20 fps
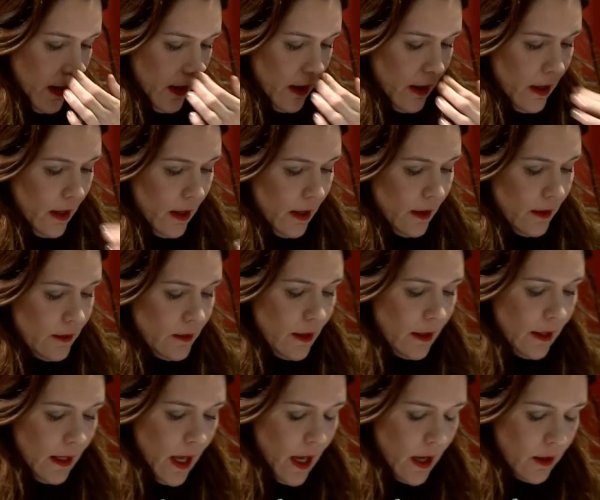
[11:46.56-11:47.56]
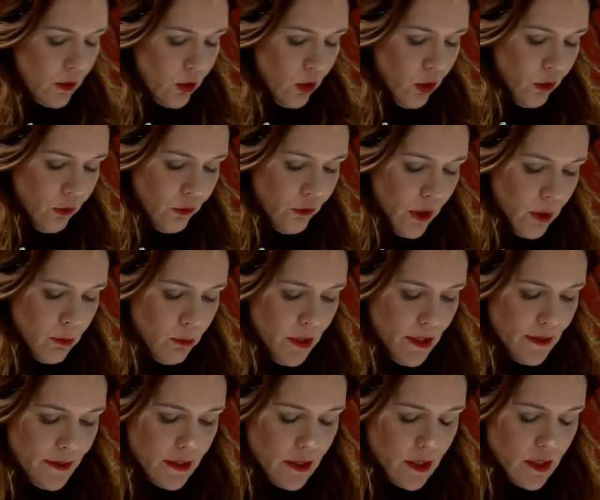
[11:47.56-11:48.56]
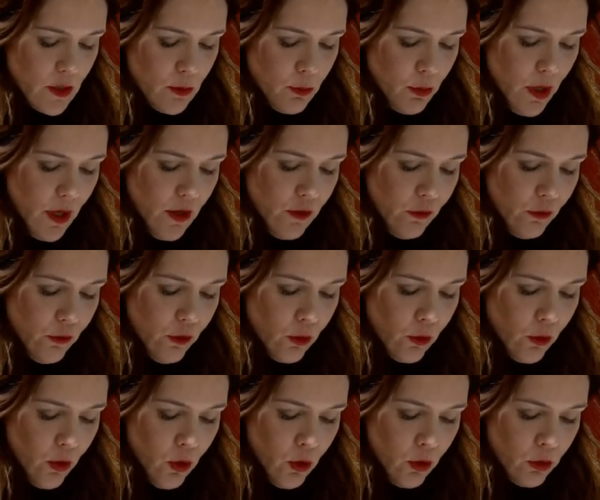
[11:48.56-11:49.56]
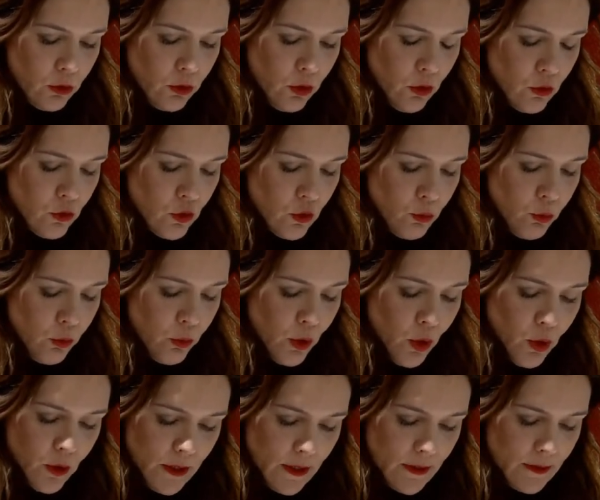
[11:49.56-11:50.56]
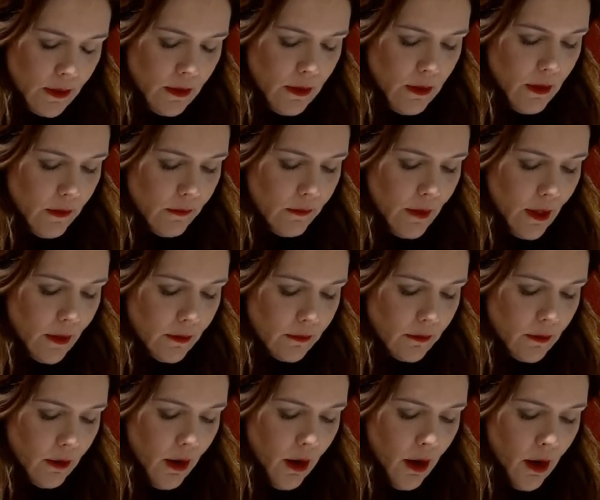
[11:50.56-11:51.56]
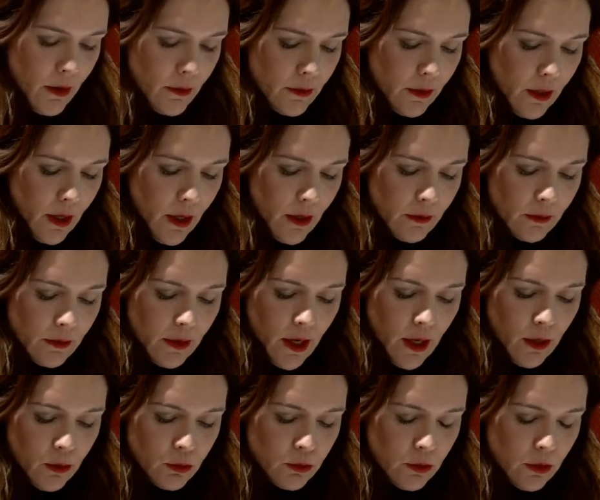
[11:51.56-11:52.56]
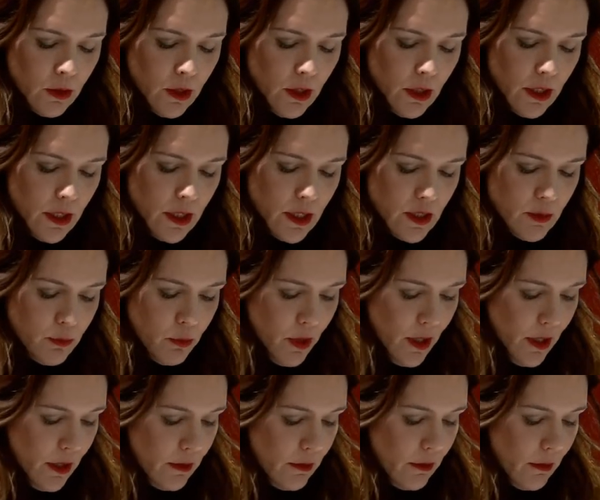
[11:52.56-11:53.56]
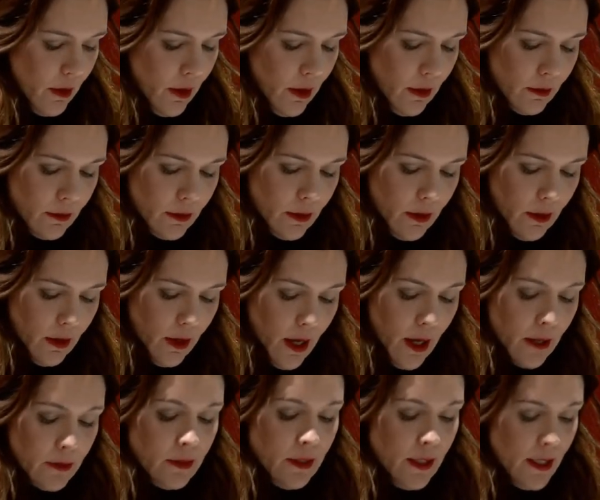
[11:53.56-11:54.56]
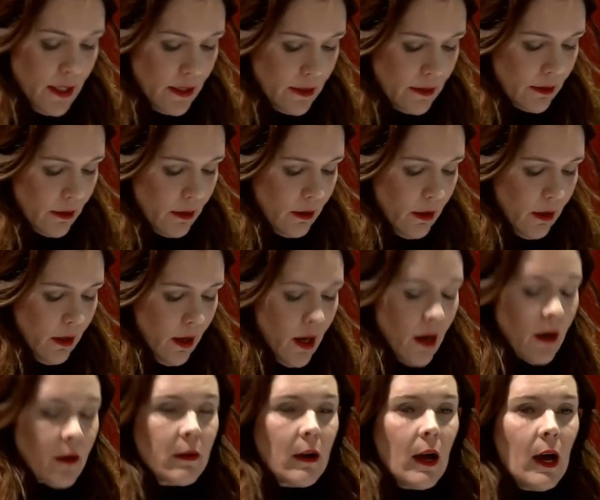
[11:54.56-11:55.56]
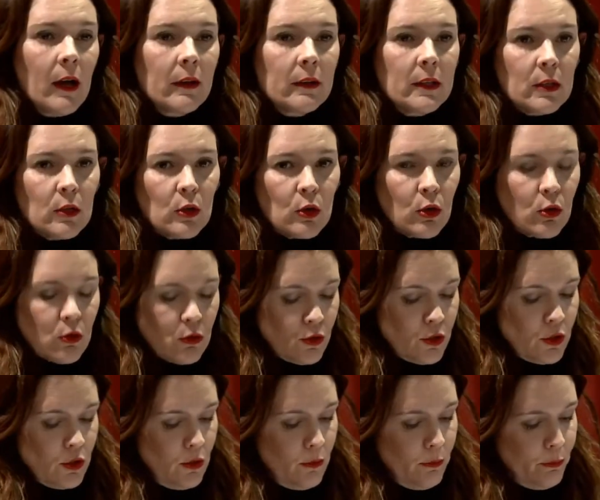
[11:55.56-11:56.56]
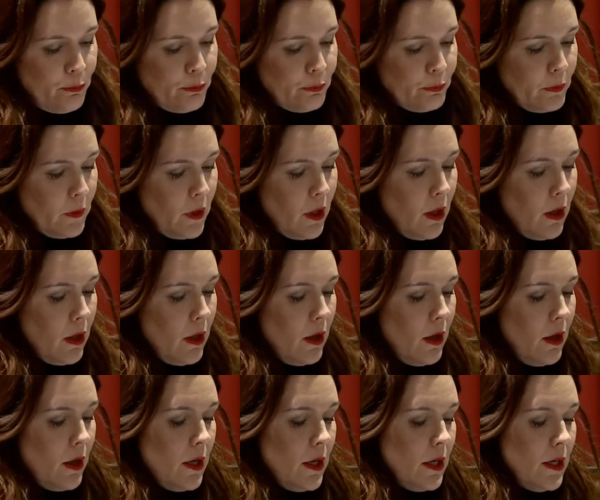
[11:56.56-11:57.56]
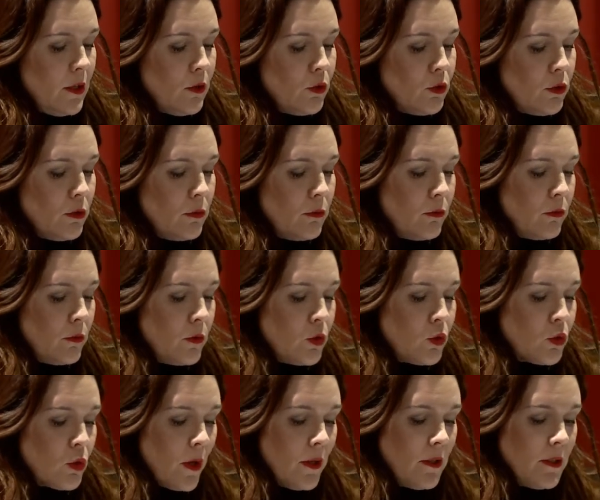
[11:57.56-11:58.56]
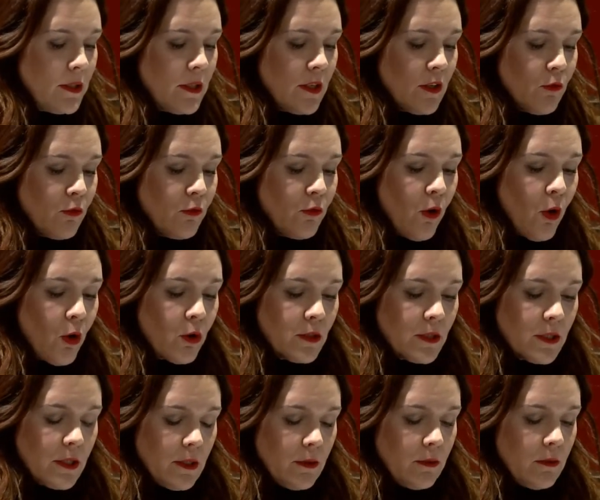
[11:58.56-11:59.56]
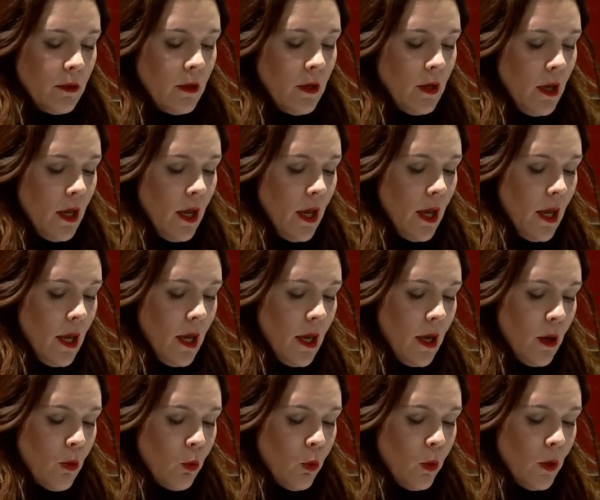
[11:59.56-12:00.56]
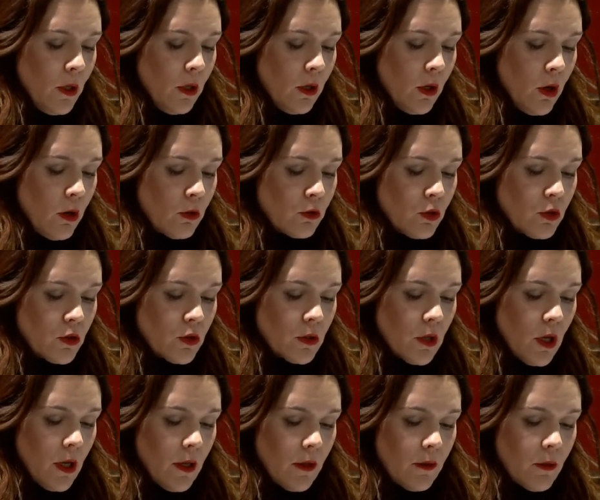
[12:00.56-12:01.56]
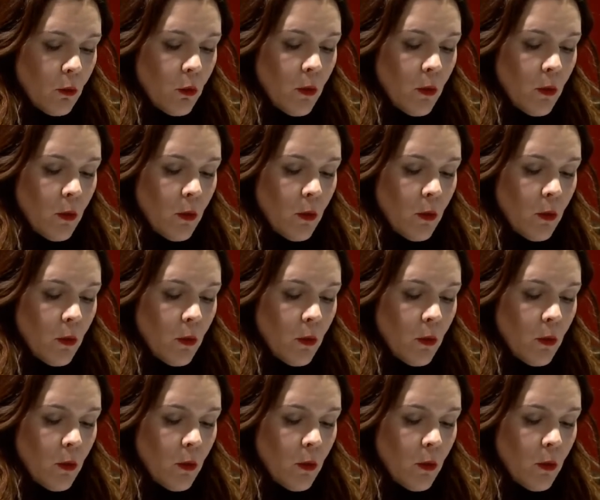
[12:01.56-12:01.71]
the lack of a meeting space for all those projects that are carried out in Spain and link art and inclusion. In 2014, we launched the